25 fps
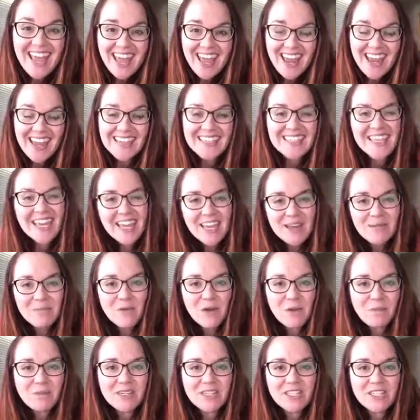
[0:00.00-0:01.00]
and take a
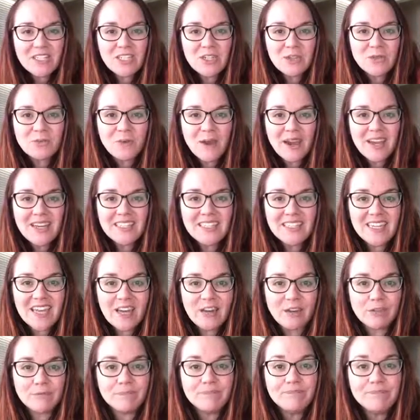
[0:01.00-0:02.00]
moment to write
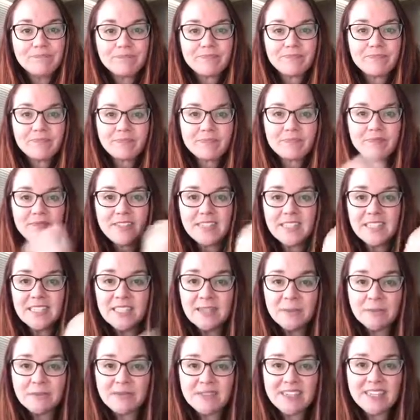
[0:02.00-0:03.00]
down
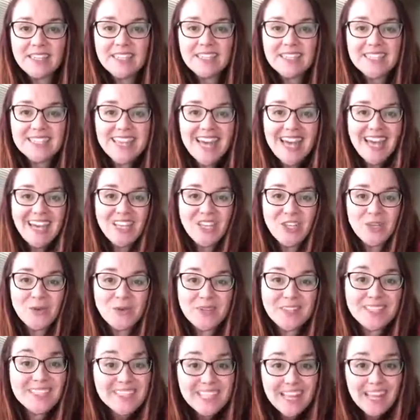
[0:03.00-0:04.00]
some things that you
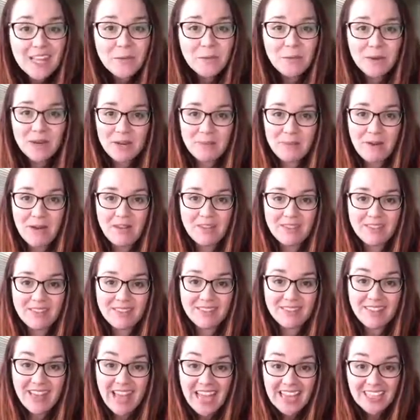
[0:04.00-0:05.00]
could celebrate about
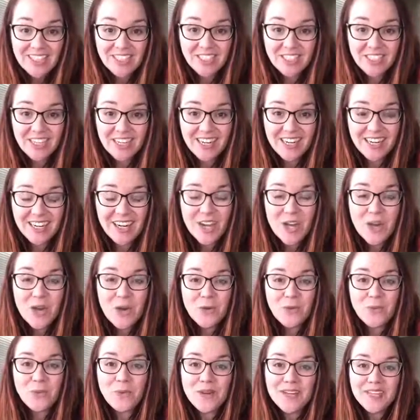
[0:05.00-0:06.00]
last year.
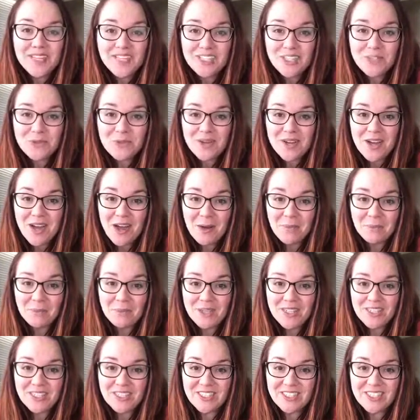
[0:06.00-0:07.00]
What did you
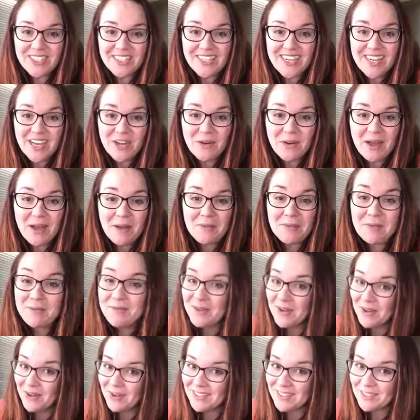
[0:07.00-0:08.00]
accomplish? Now, I'm gonna
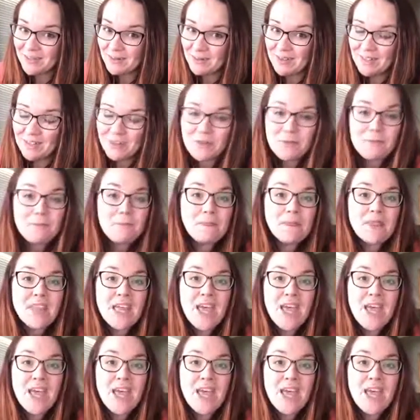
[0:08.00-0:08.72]
be honest with you.